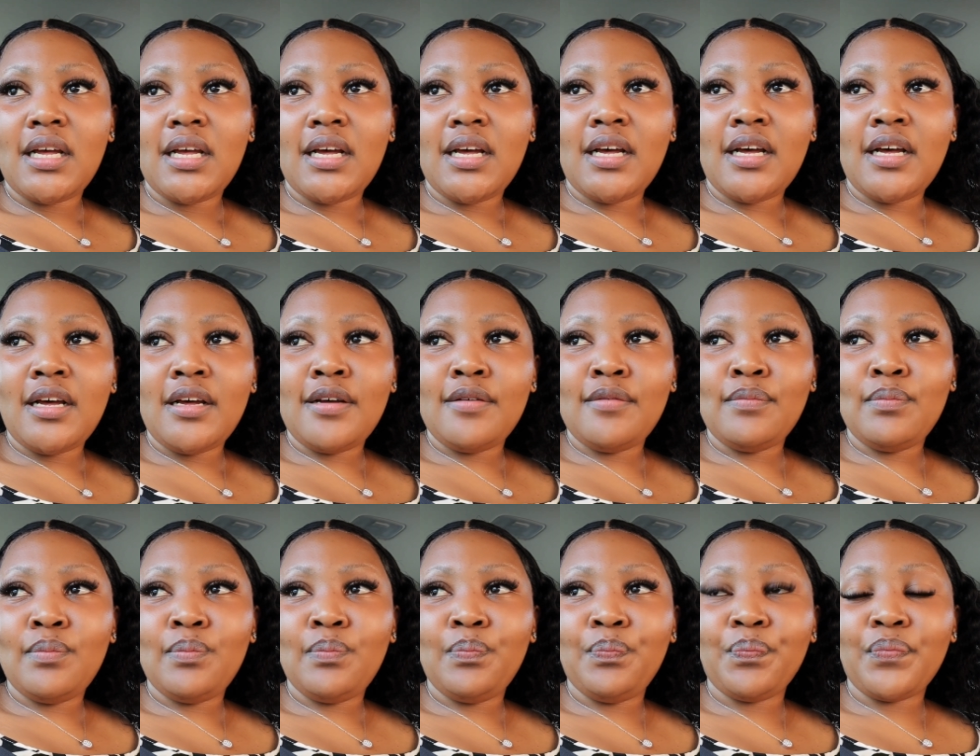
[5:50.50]

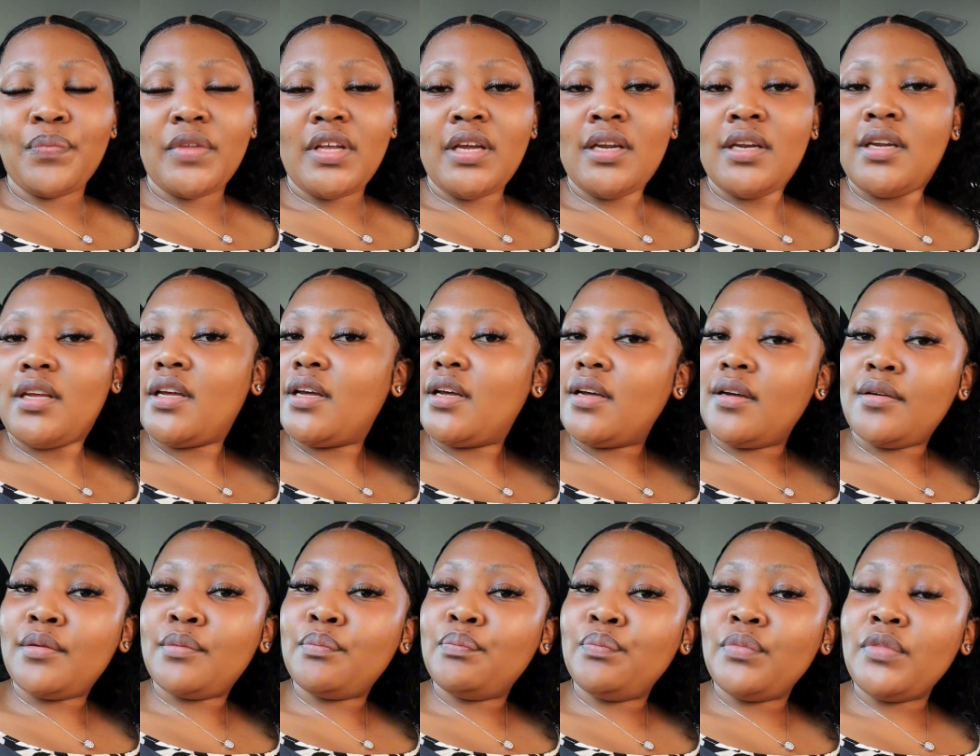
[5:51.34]
and
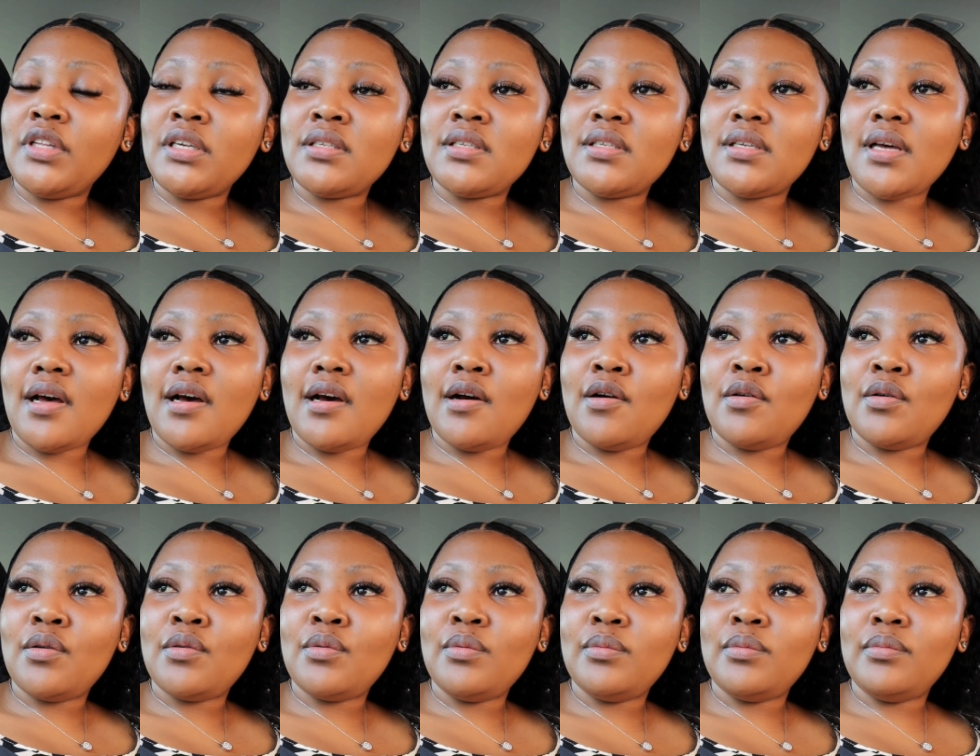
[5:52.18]
yeah, that's
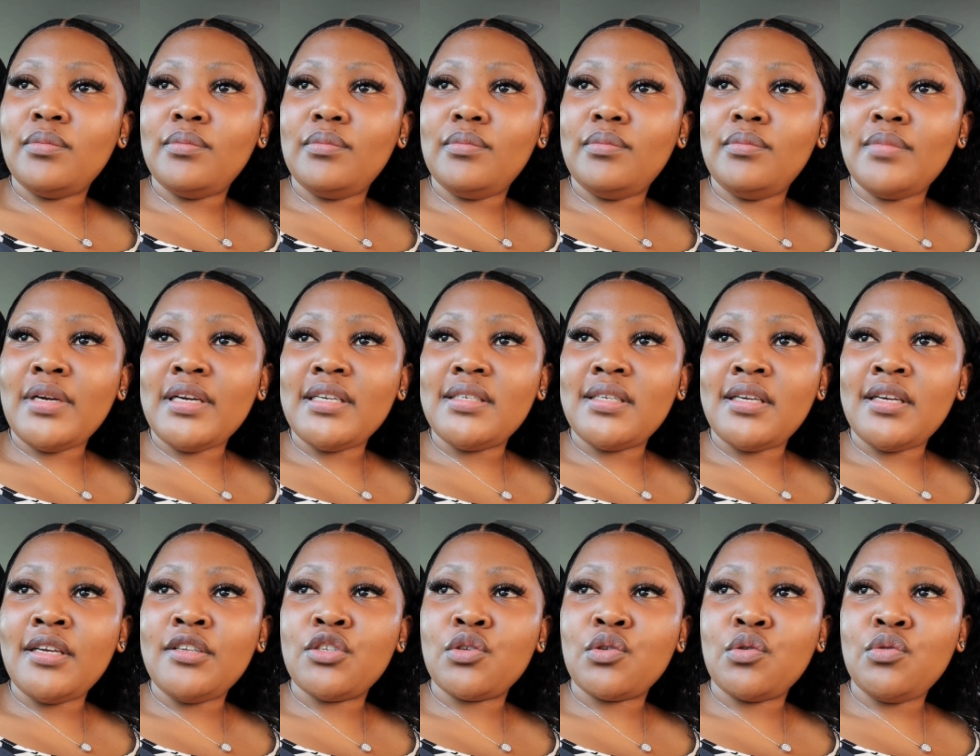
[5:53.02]
how my
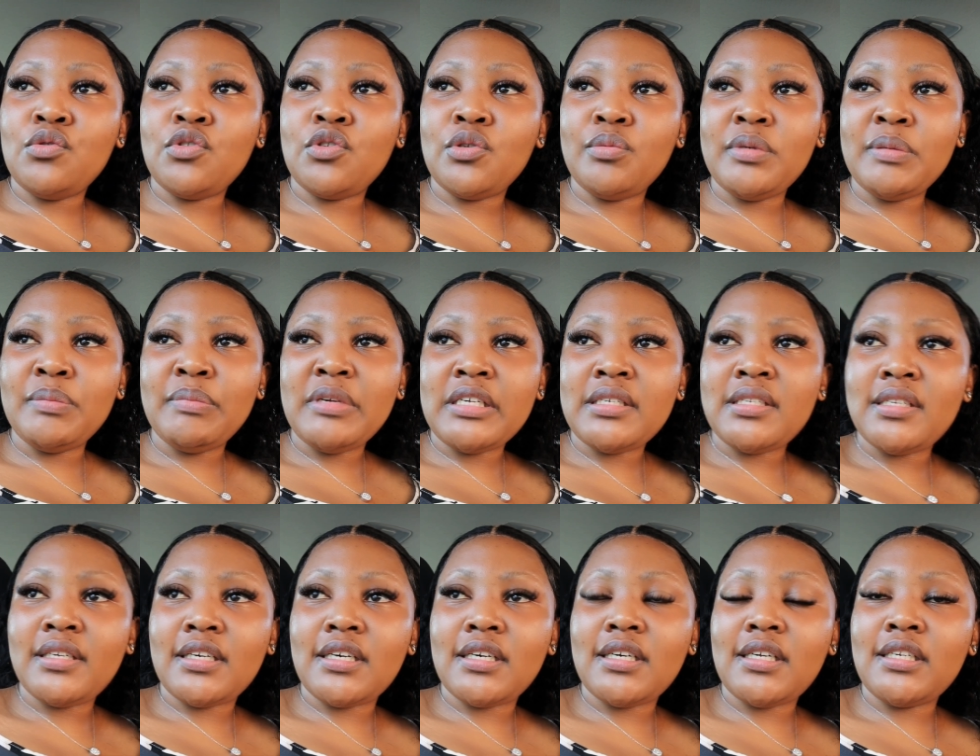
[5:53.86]
day is going to be
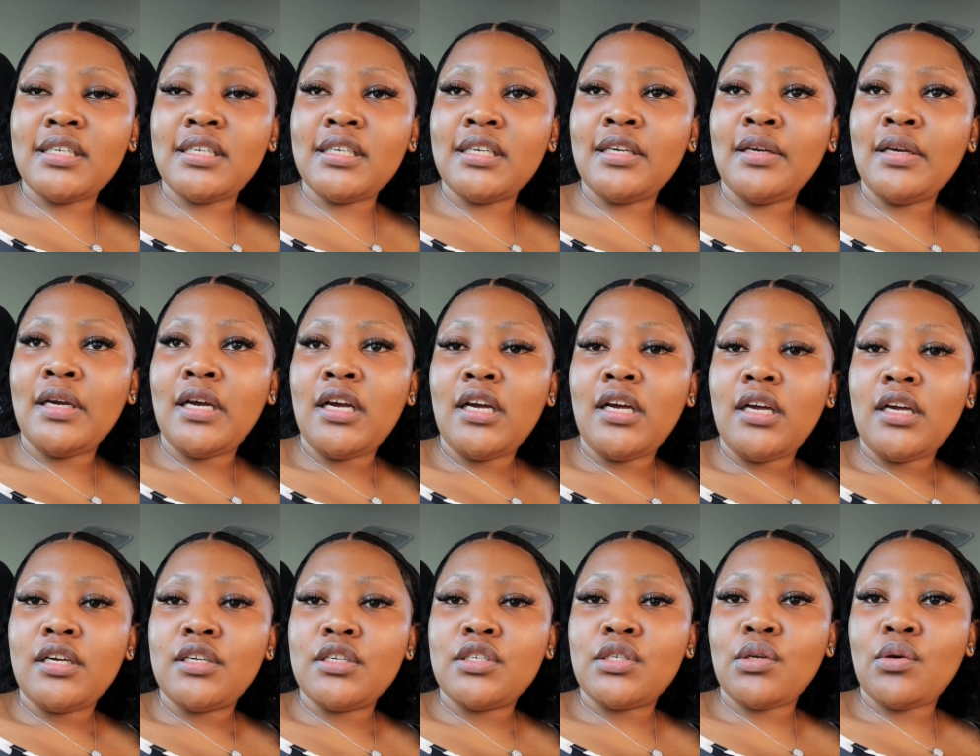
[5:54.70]
basically.
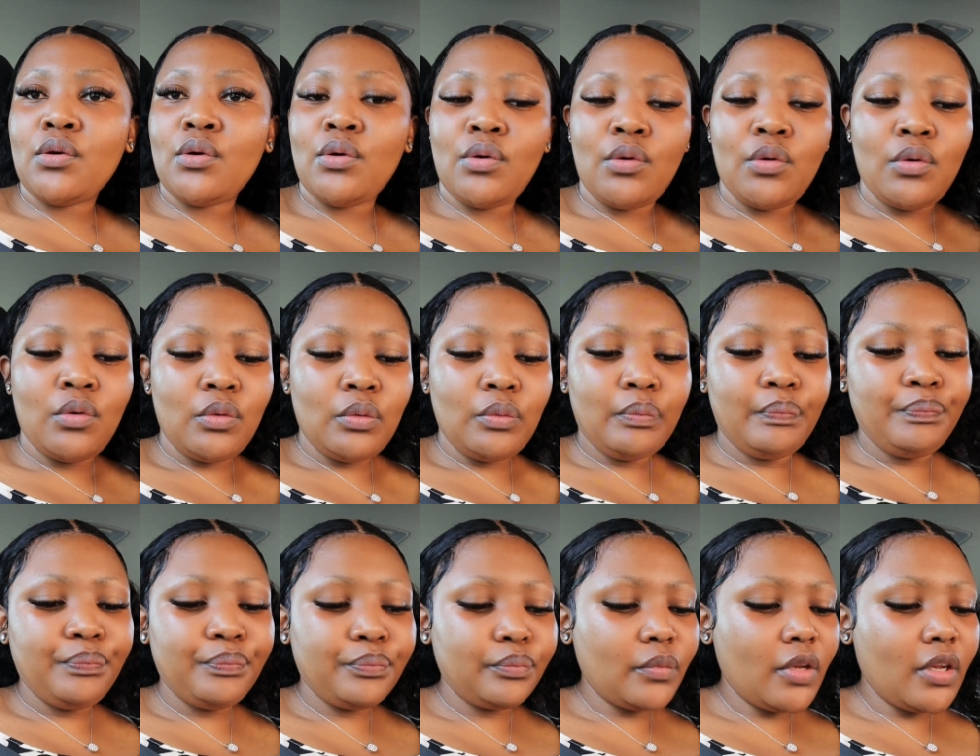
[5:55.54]
So
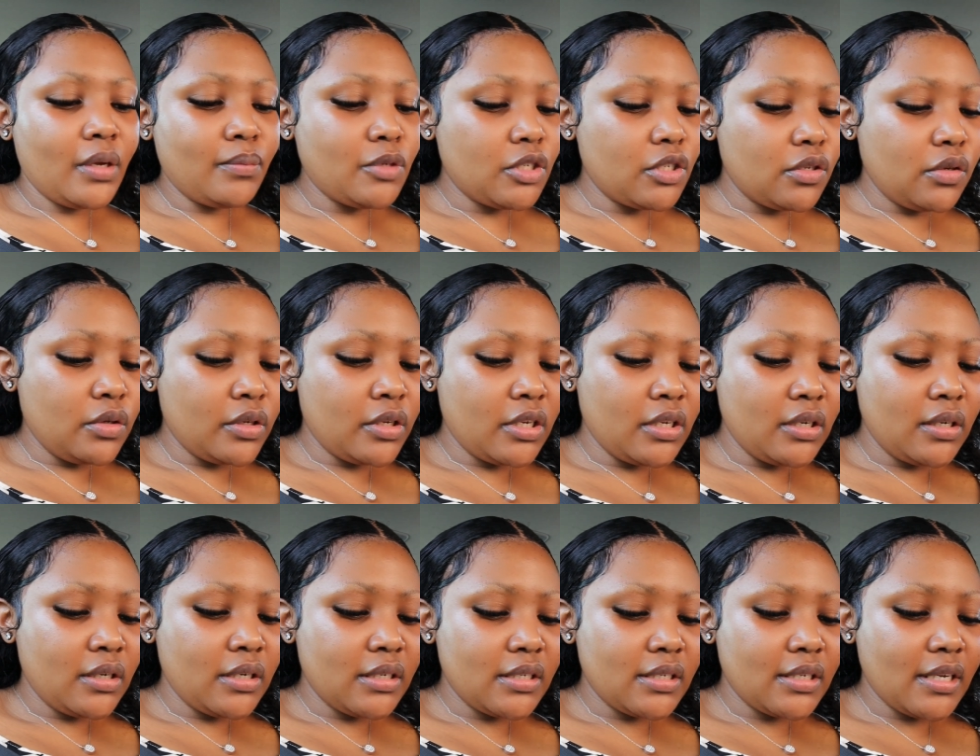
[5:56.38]
I'm just looking
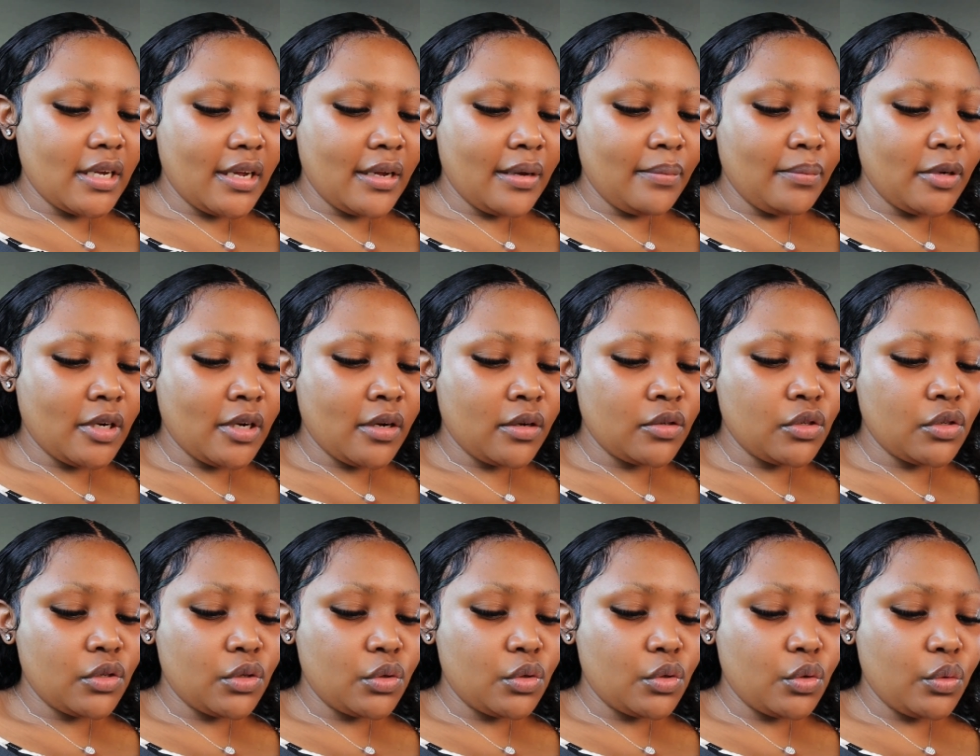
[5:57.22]
at the time now,
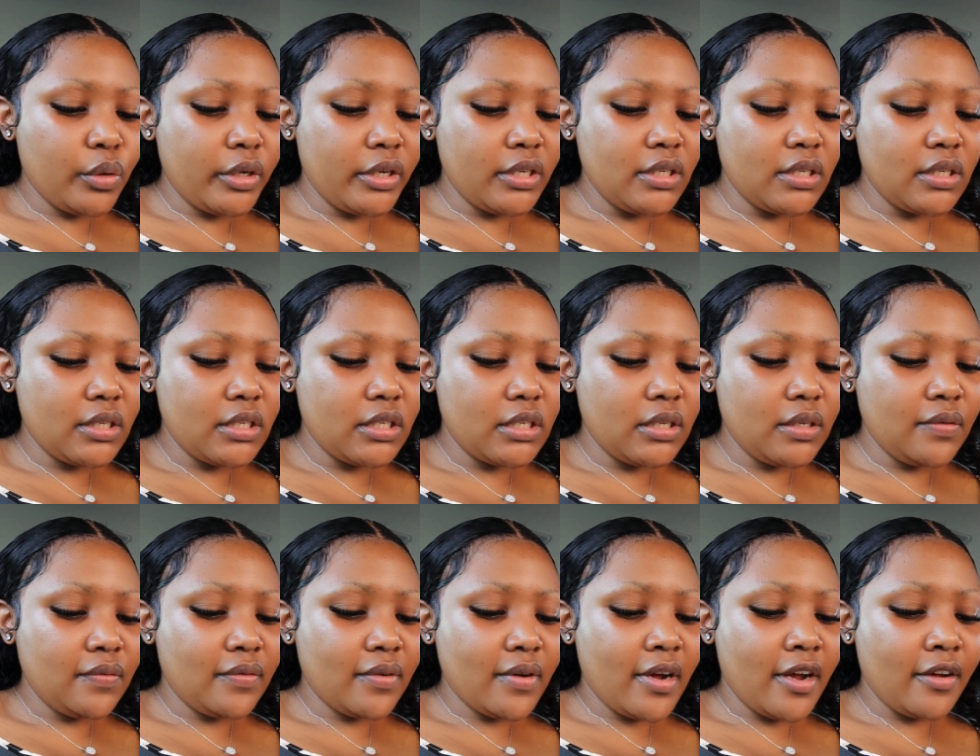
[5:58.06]
it's
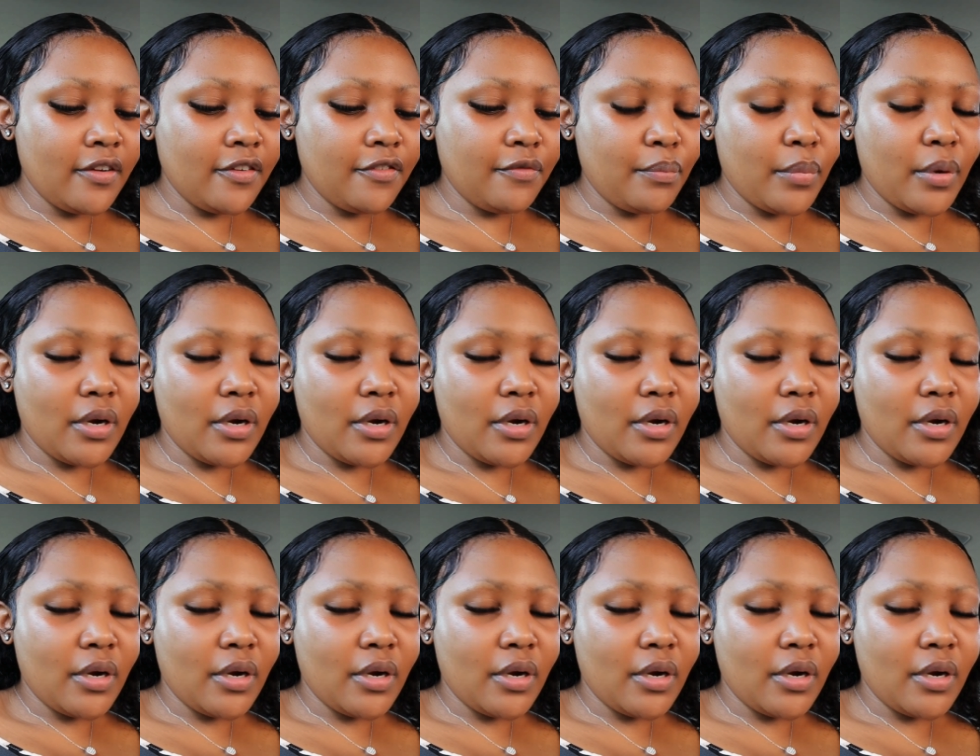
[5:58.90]
8:25.